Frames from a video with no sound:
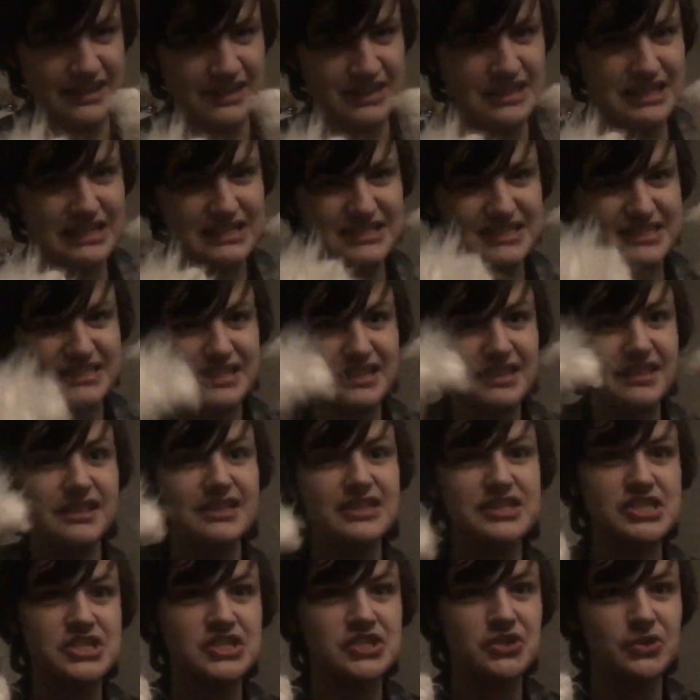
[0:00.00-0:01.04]

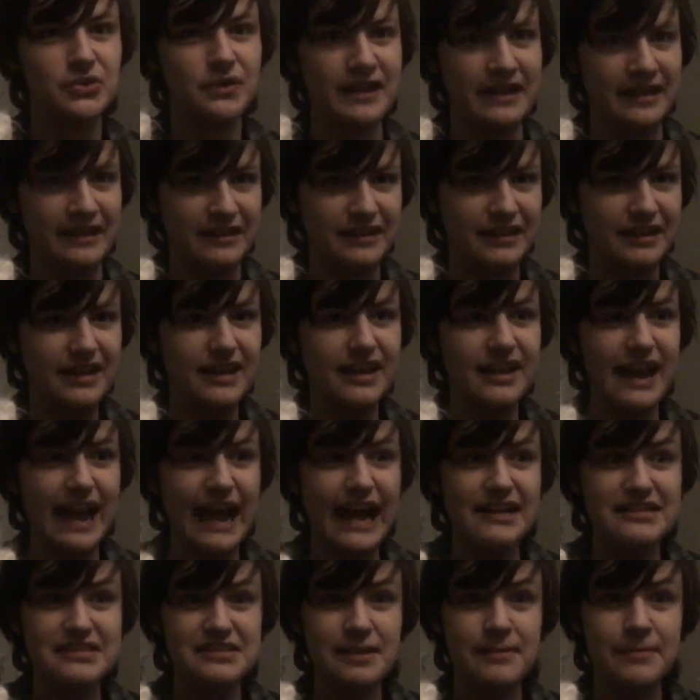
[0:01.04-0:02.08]
this drink, it
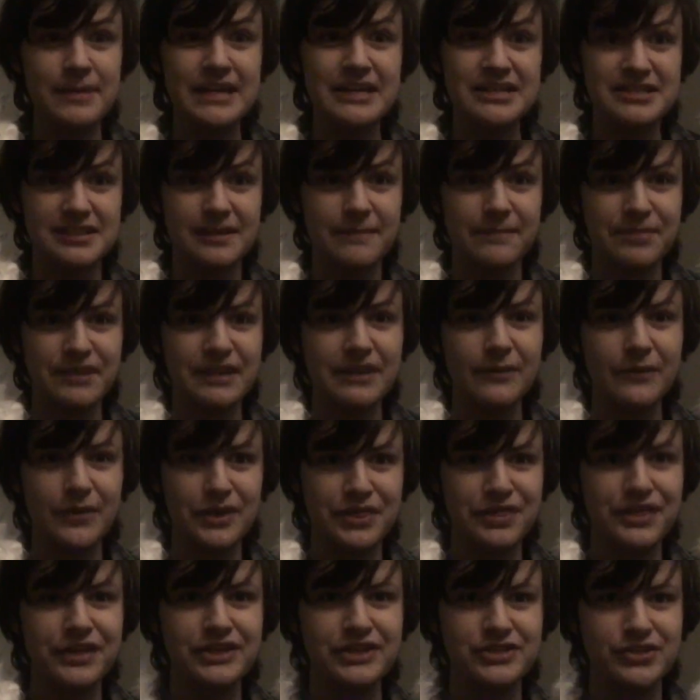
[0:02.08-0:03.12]
has to be something
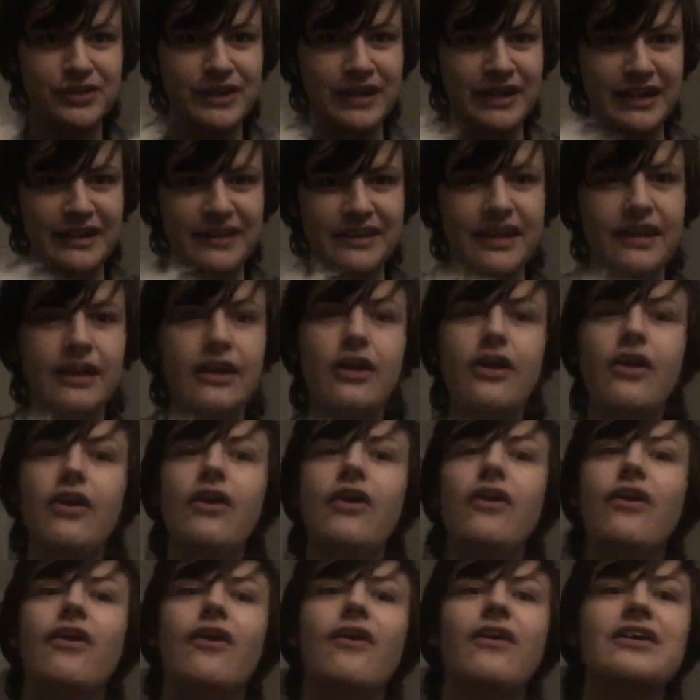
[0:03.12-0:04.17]
with the drink.
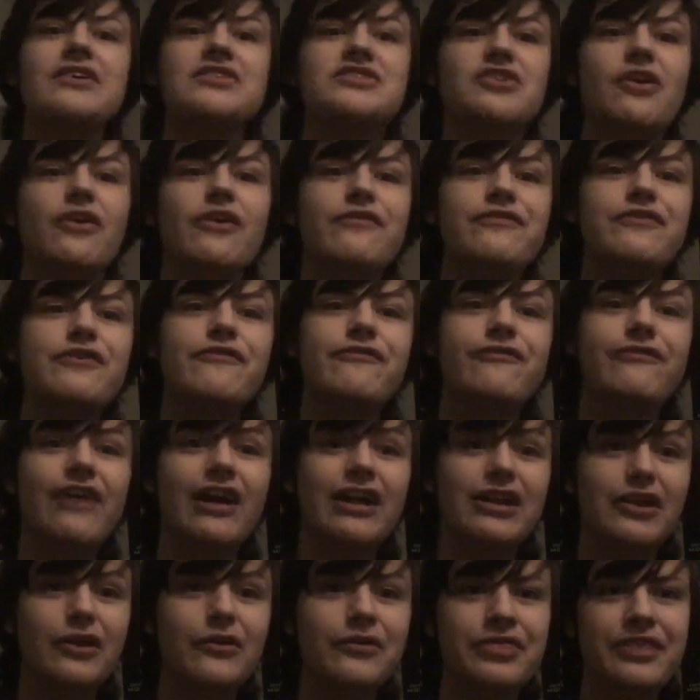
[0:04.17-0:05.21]
Alright, so if you
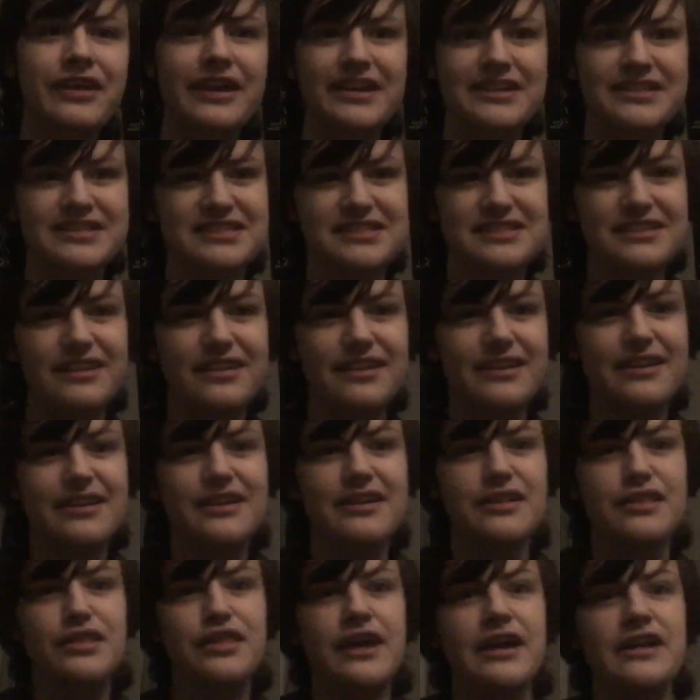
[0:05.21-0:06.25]
follow this,
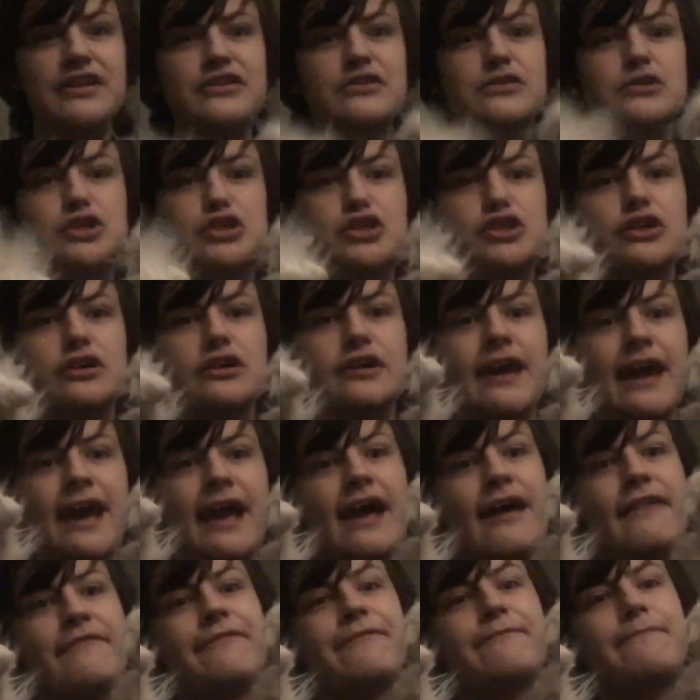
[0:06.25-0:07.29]
then you should
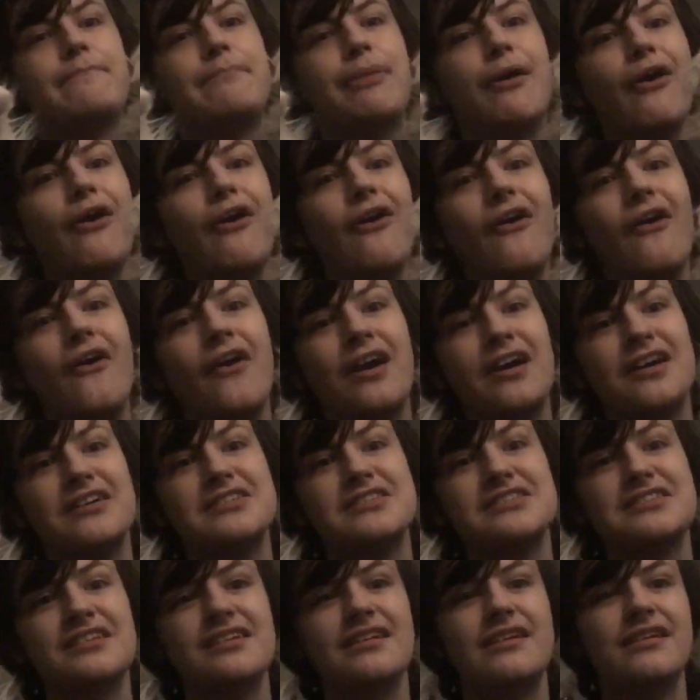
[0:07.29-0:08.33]
have
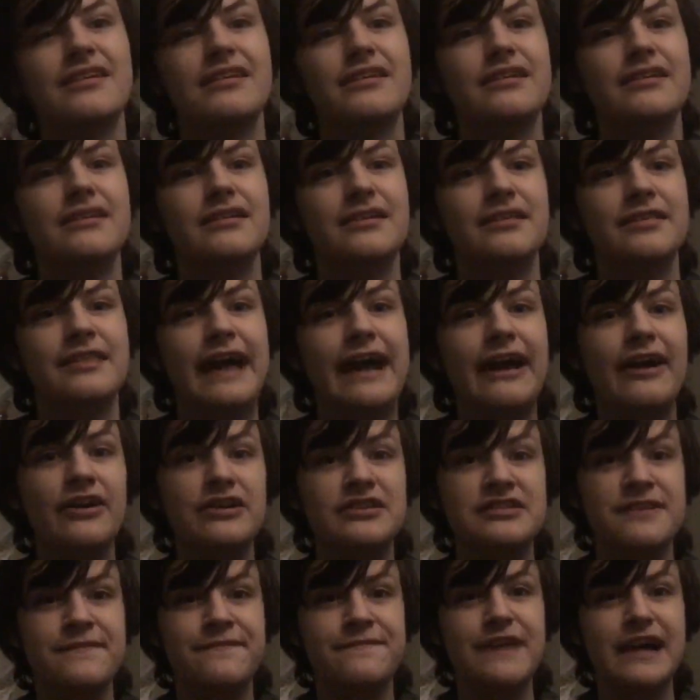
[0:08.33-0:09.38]
paws, that are
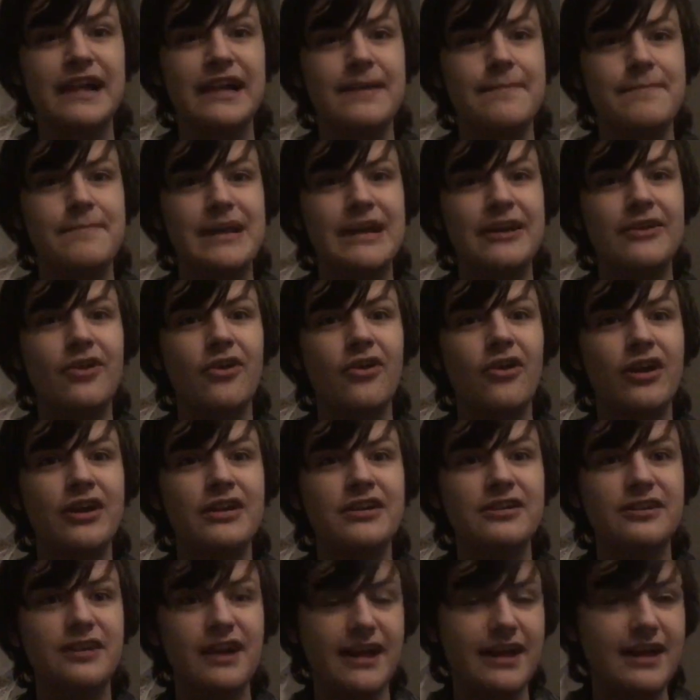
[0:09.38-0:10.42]
developing on
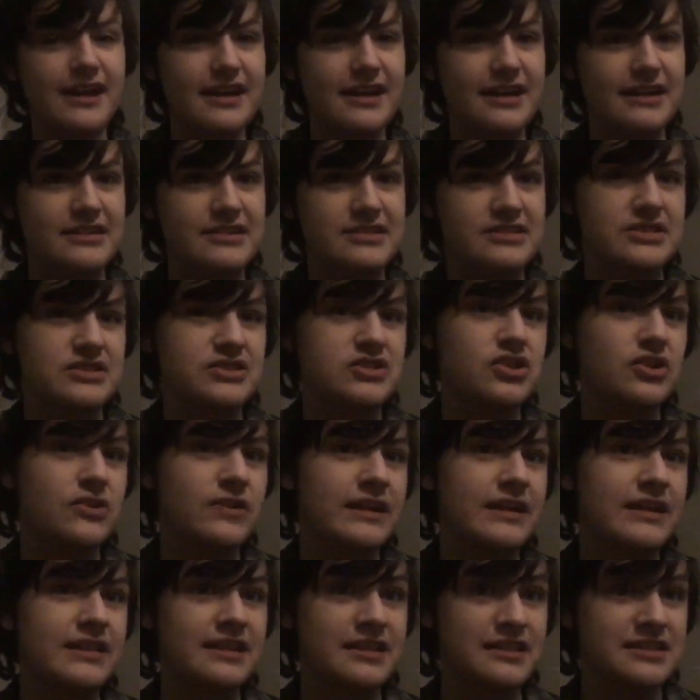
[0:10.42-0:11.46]
your hands
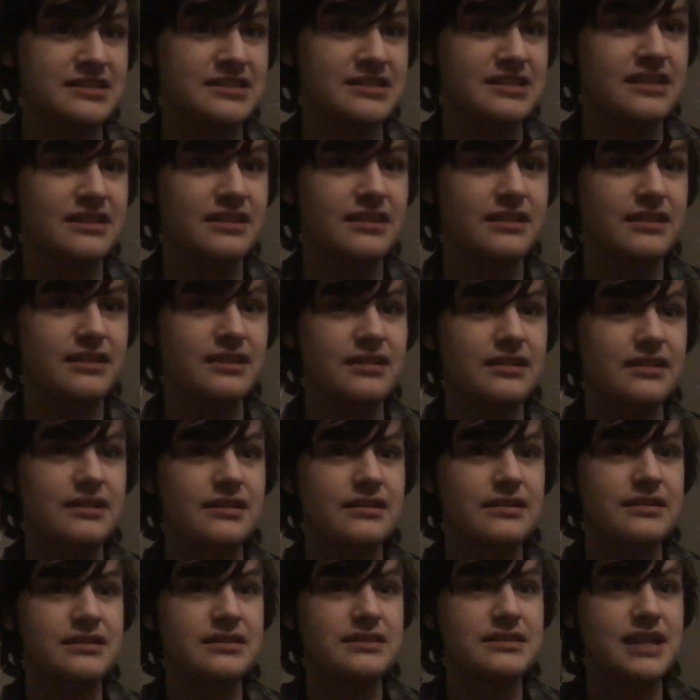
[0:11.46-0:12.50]
during this
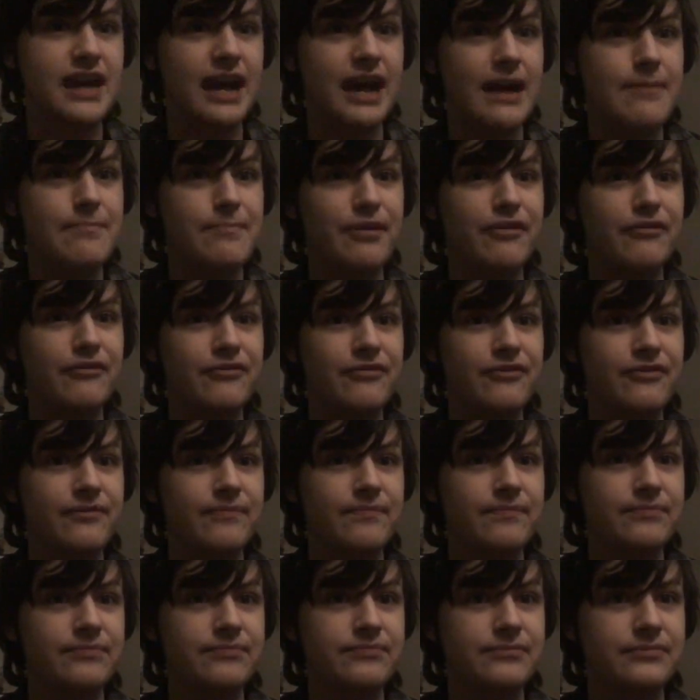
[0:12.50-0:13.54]
type of
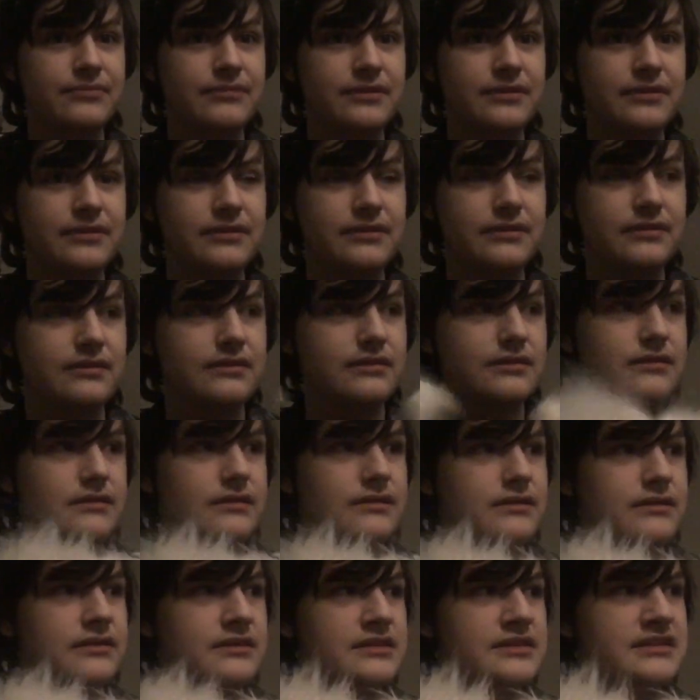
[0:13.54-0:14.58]

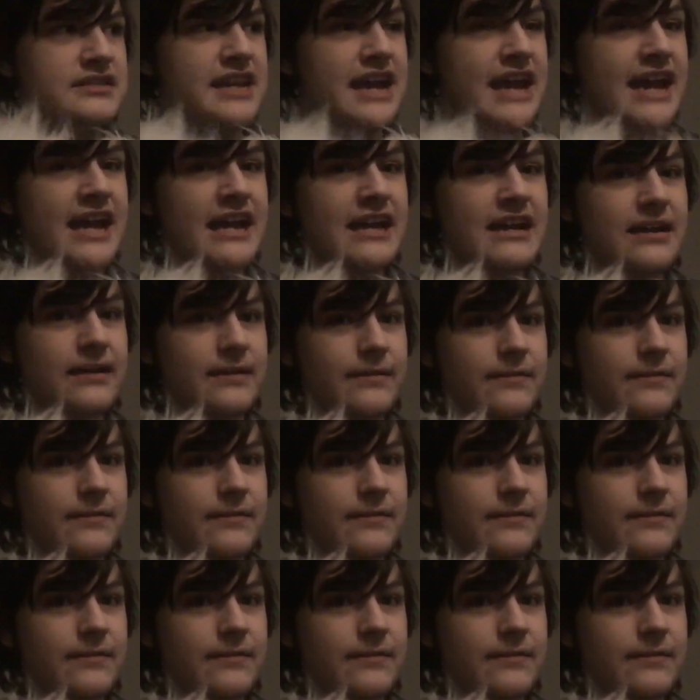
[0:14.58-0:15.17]
day,